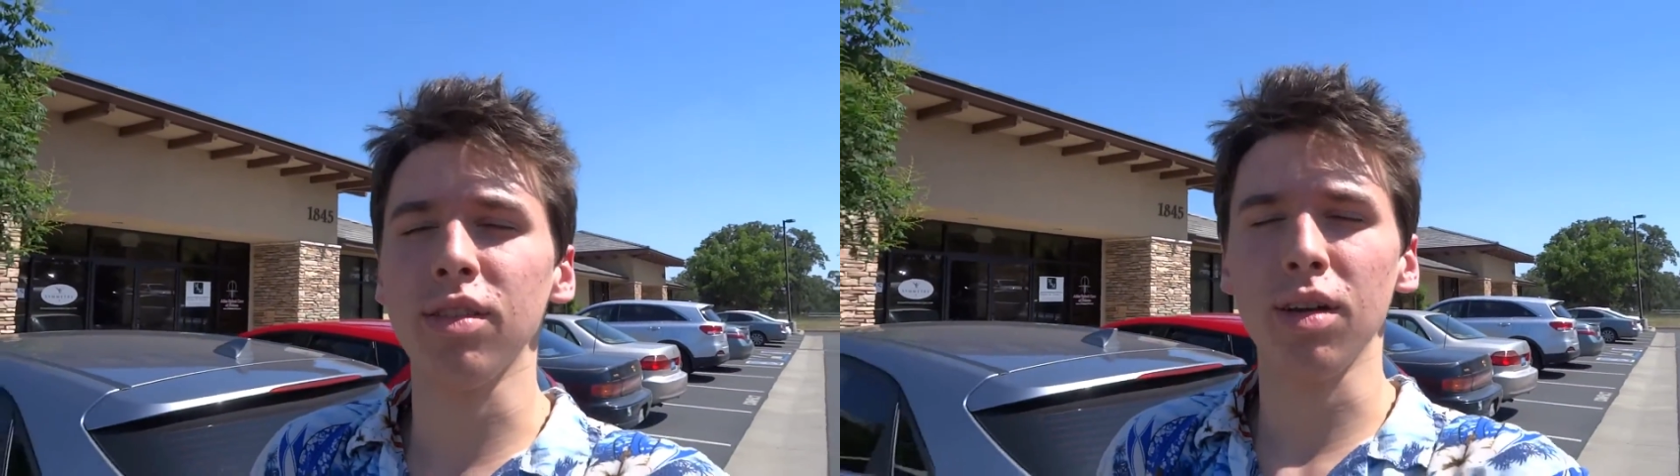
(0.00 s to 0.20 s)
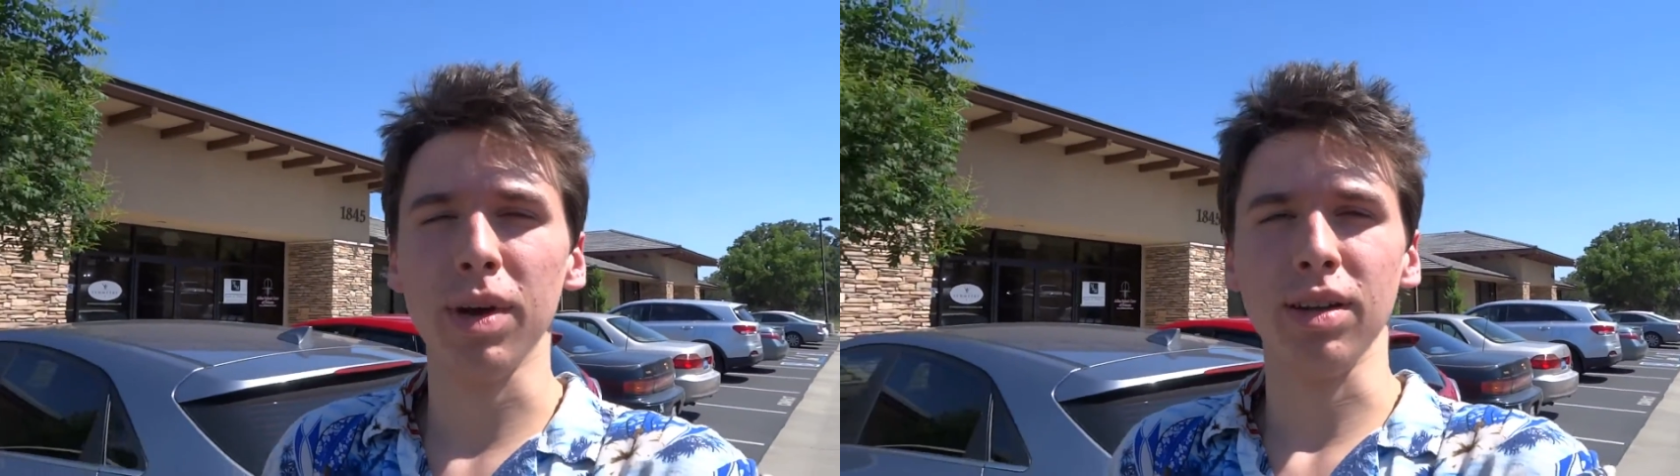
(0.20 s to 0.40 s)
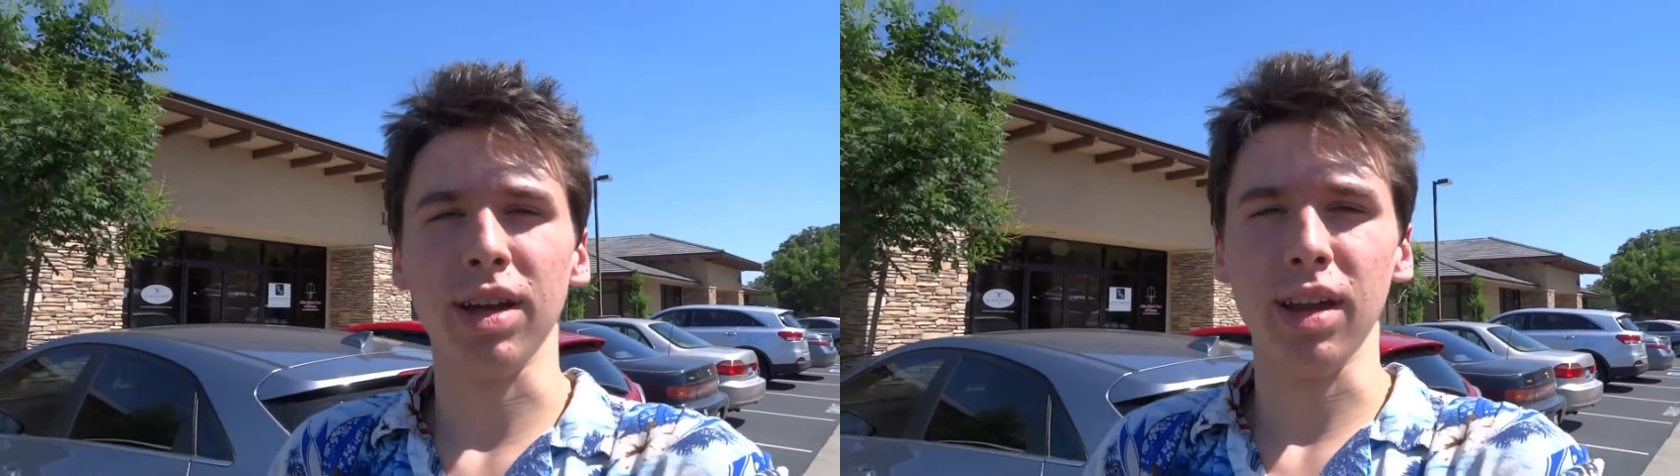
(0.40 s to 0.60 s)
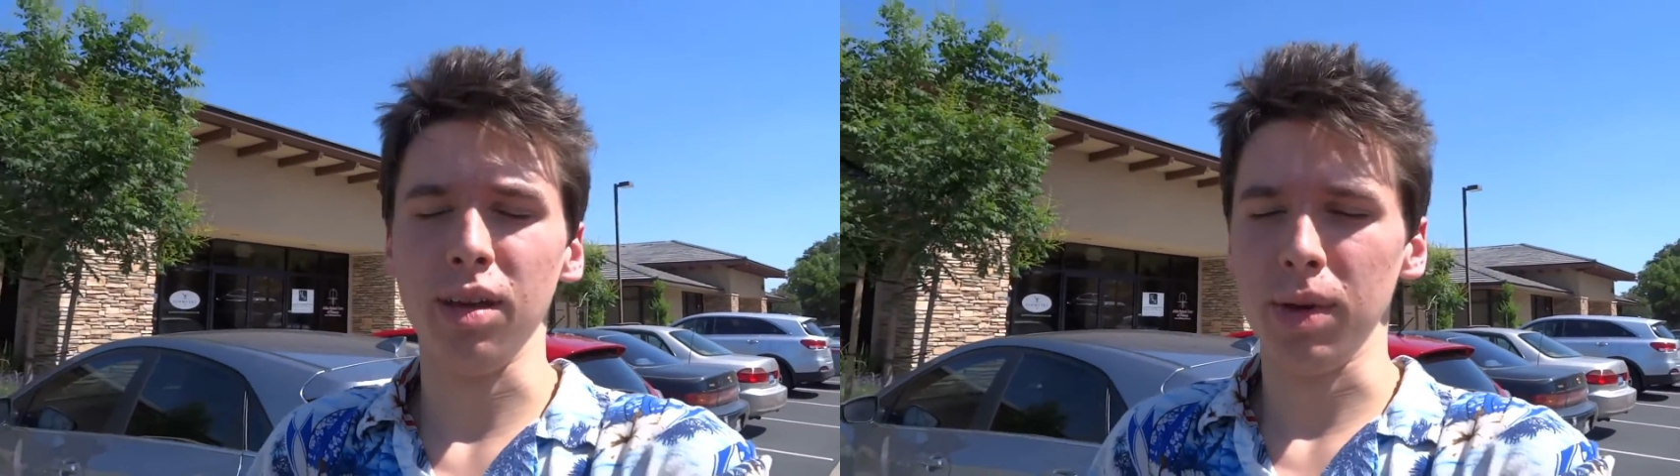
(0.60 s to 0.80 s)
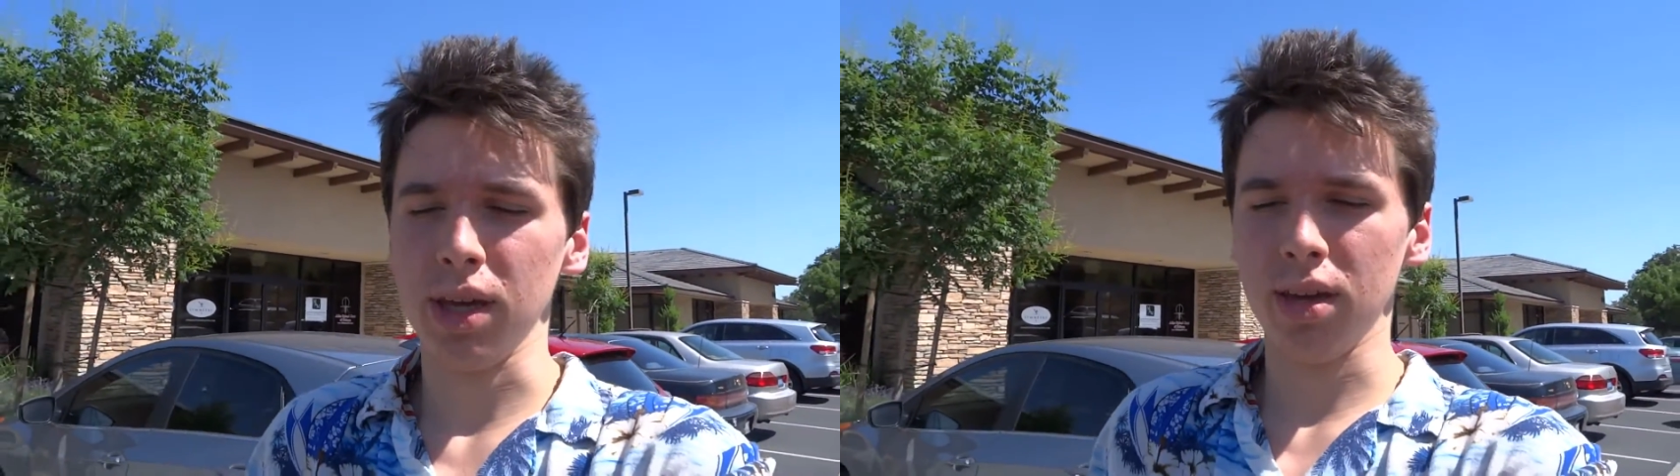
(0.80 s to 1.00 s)
not about
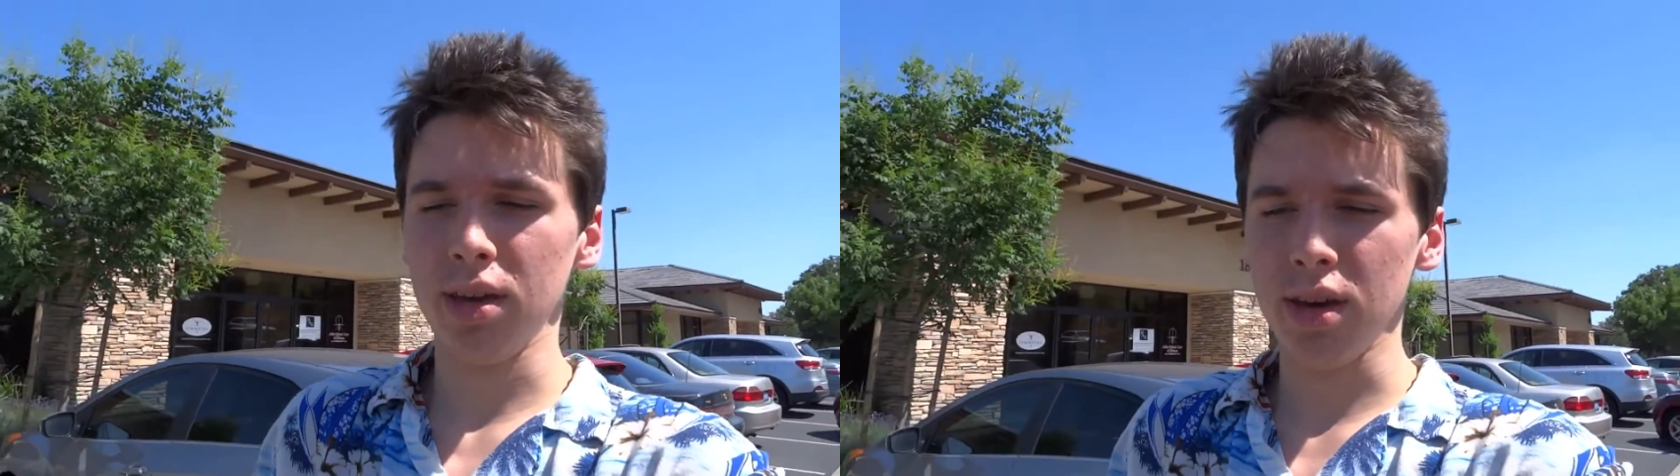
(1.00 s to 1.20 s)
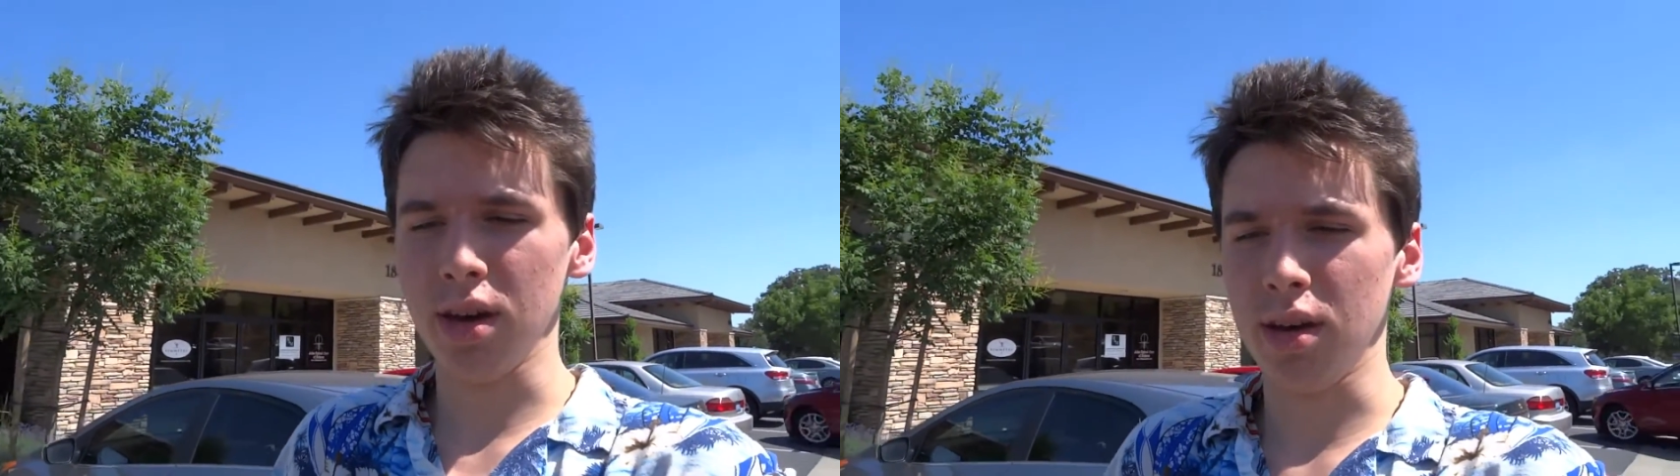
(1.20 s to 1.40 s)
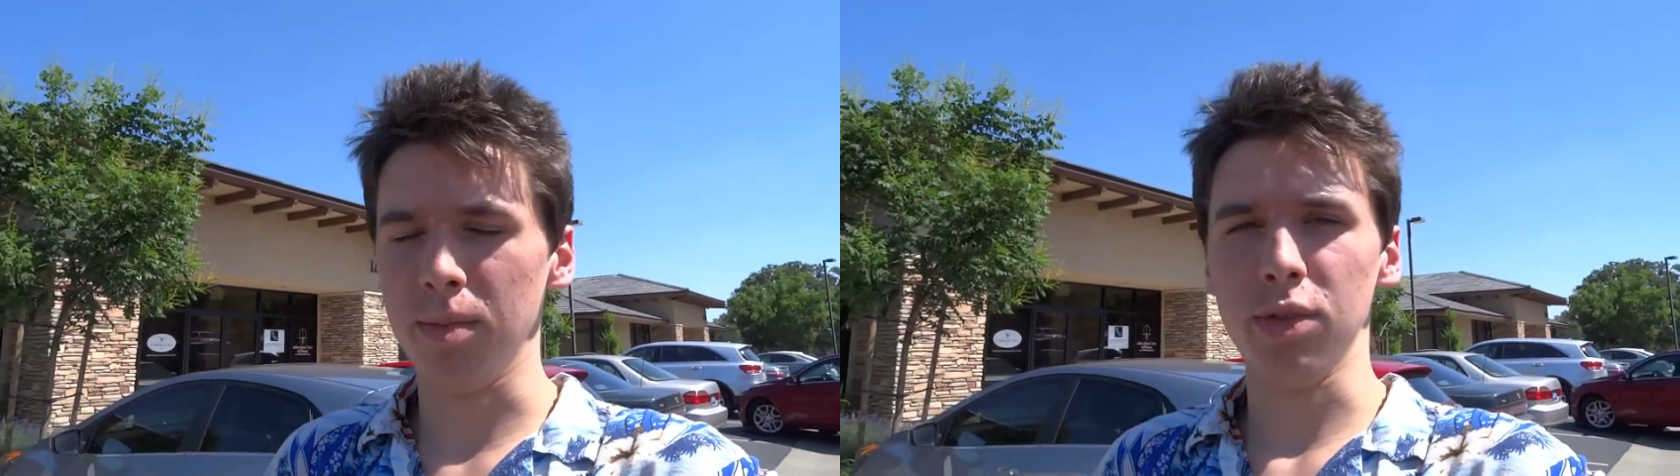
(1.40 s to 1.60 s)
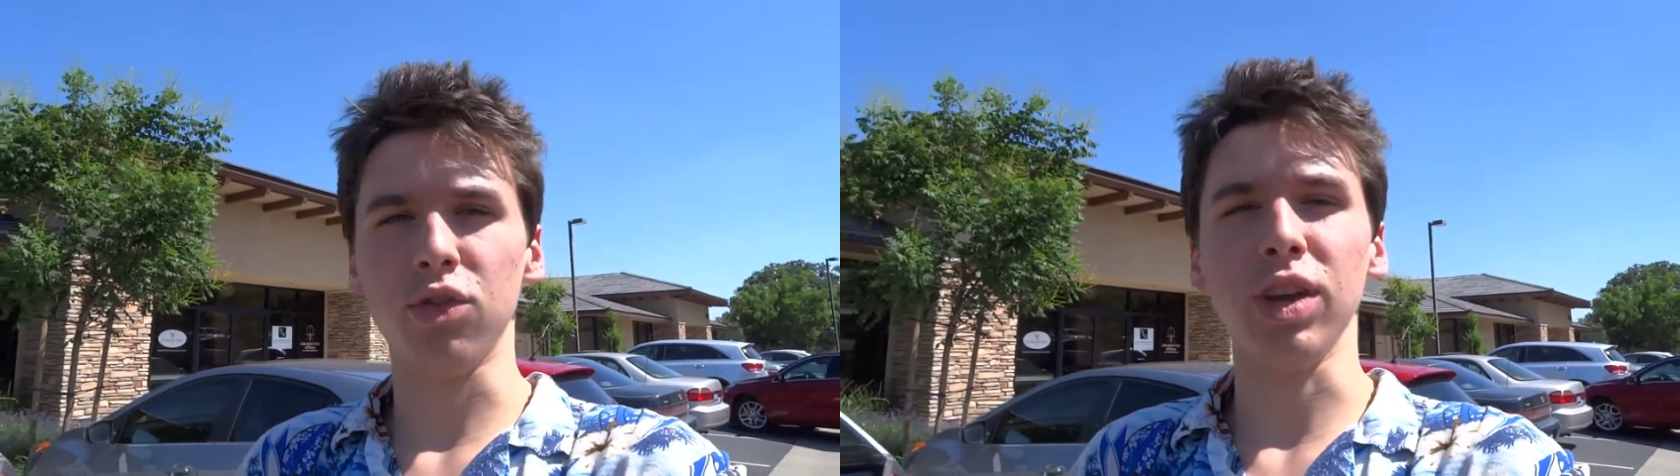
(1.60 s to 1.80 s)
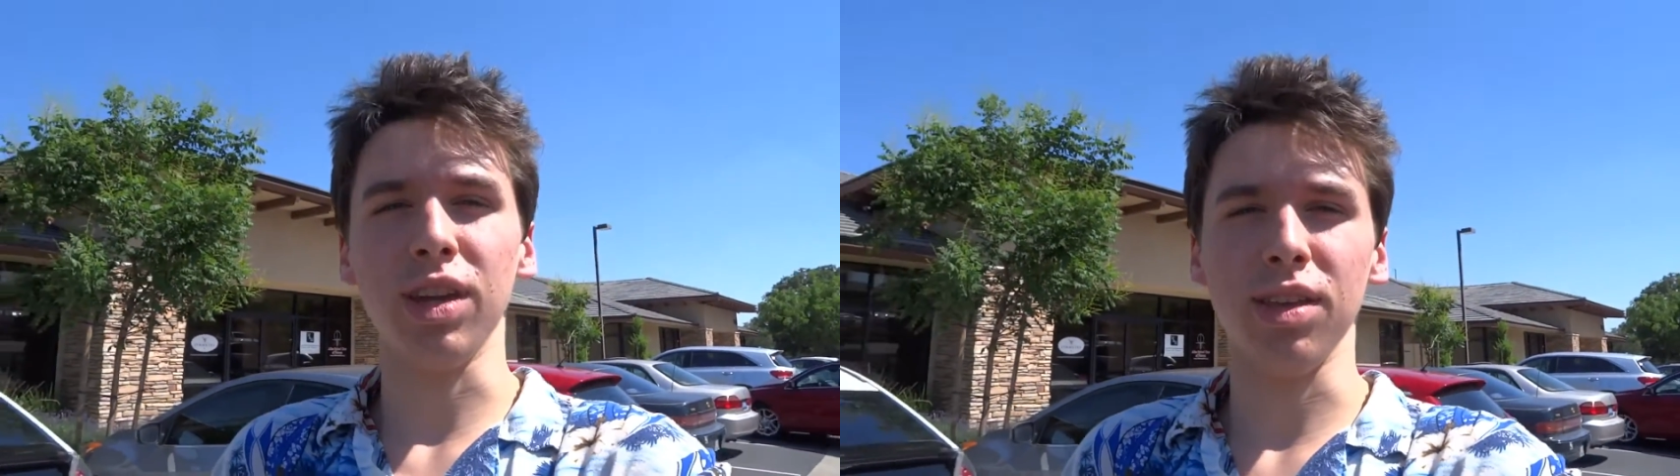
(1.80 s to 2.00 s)
dynamic um,
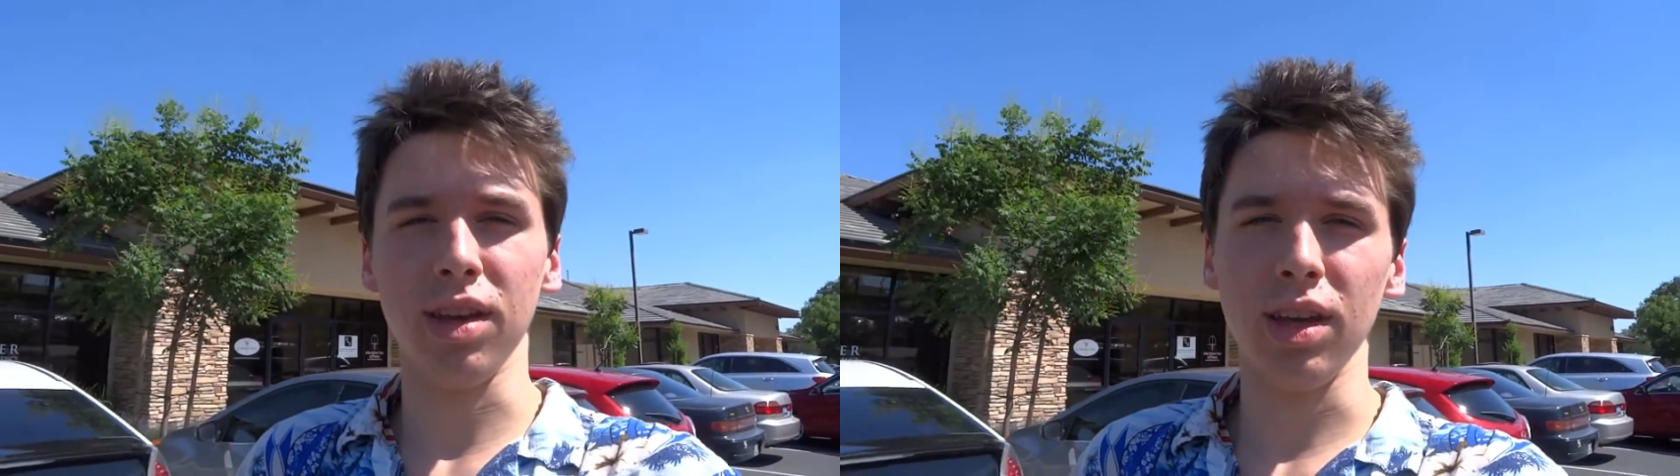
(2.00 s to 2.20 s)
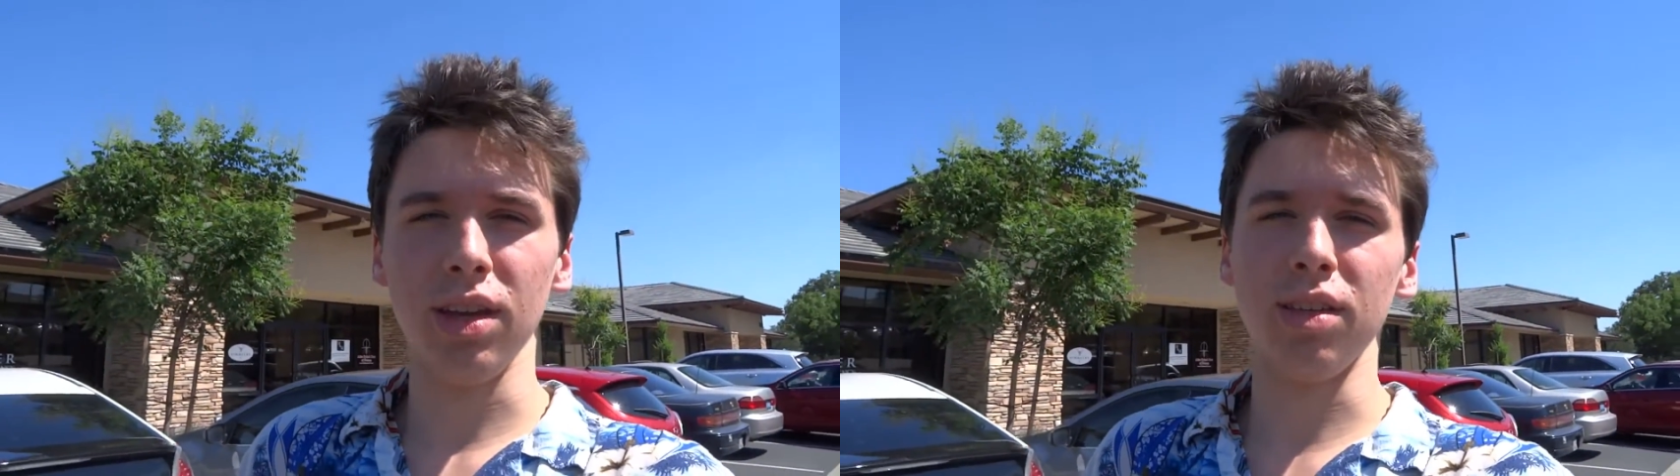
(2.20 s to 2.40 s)
strengthening.